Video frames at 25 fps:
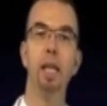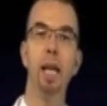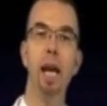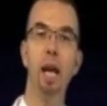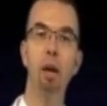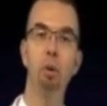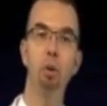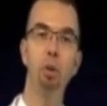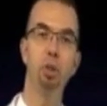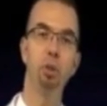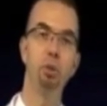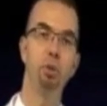
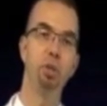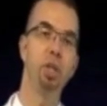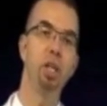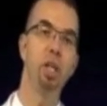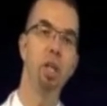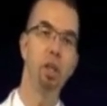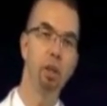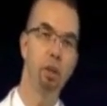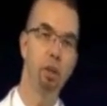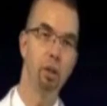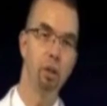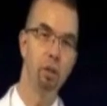Now, as you
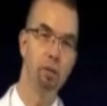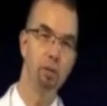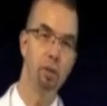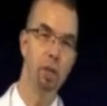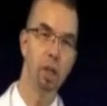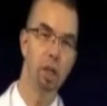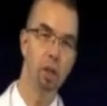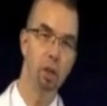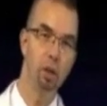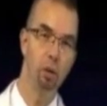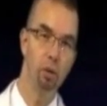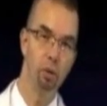see here in the
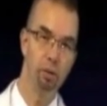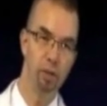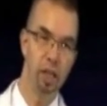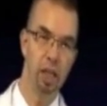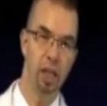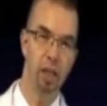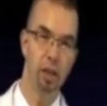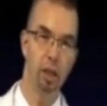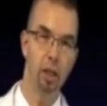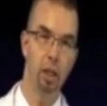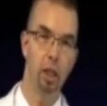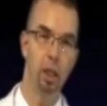video of
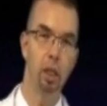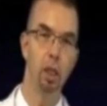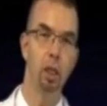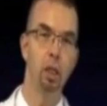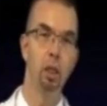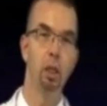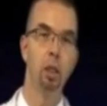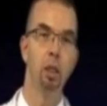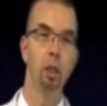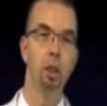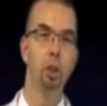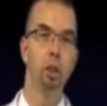Anthony,
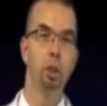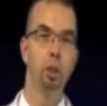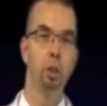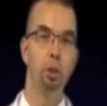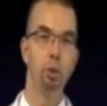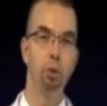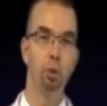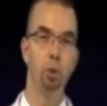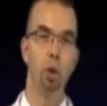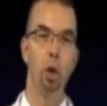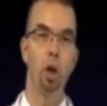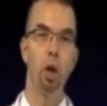
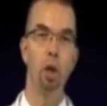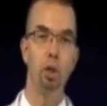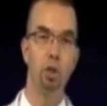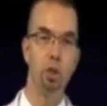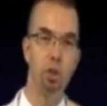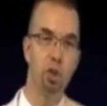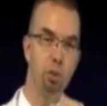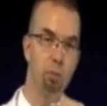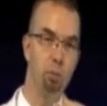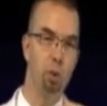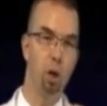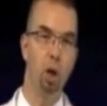you draw
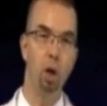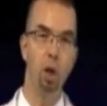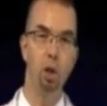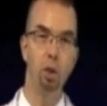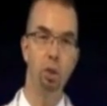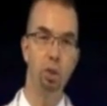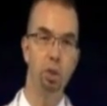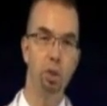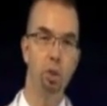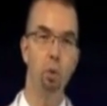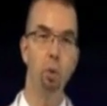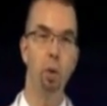
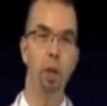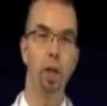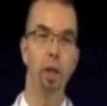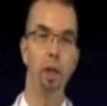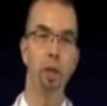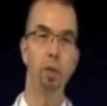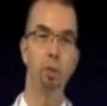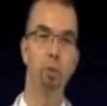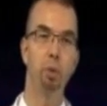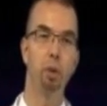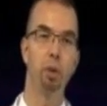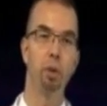small
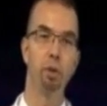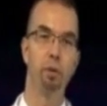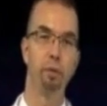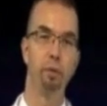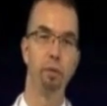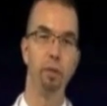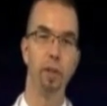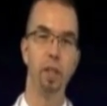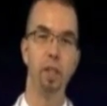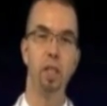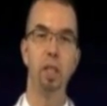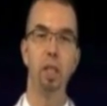squares with your
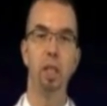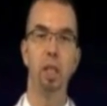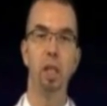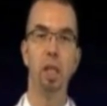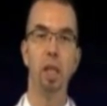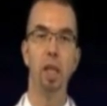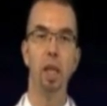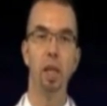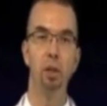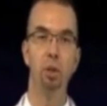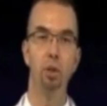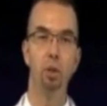fist
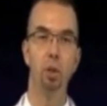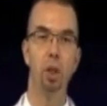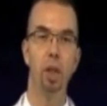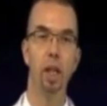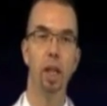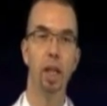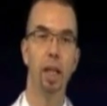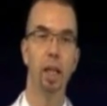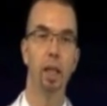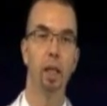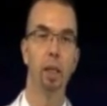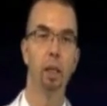and your
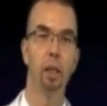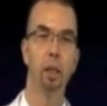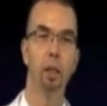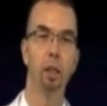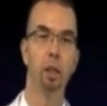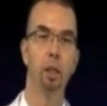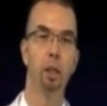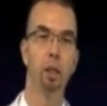leg.